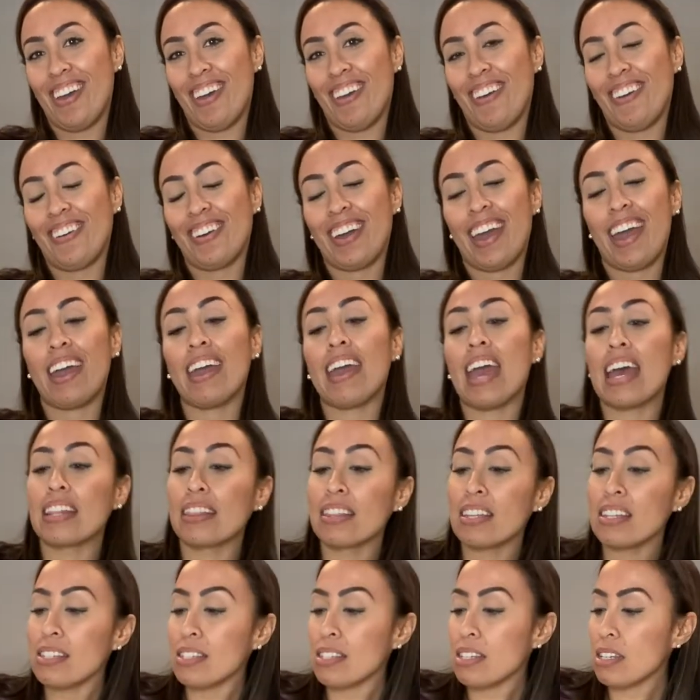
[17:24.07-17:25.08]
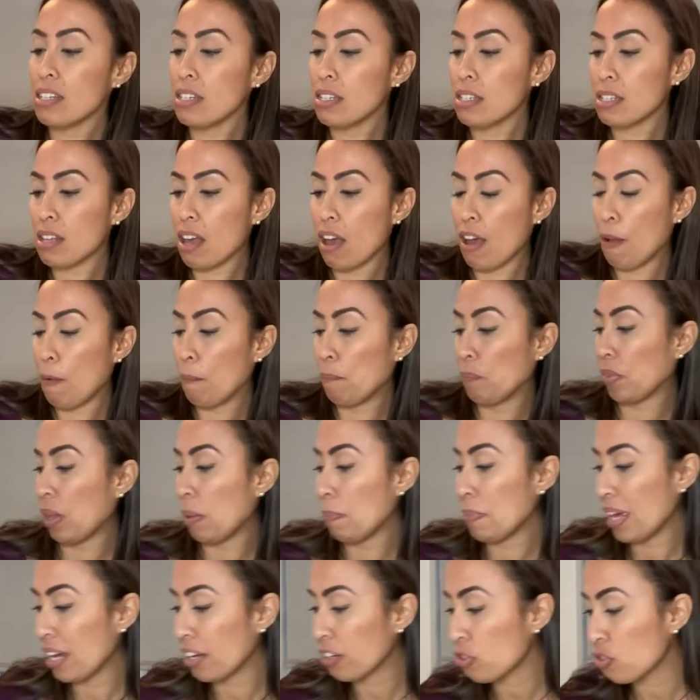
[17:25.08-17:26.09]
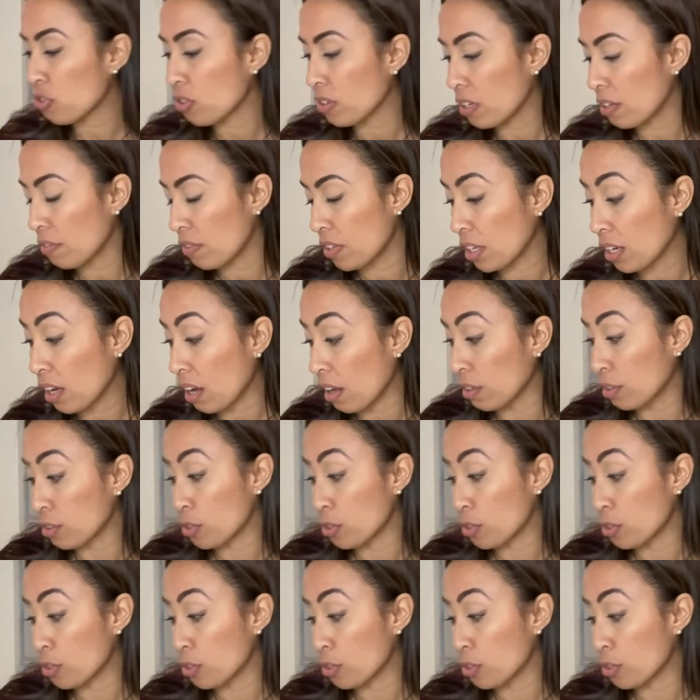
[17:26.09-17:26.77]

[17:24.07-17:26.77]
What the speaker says: Okay, and this is, let me actually give you the color.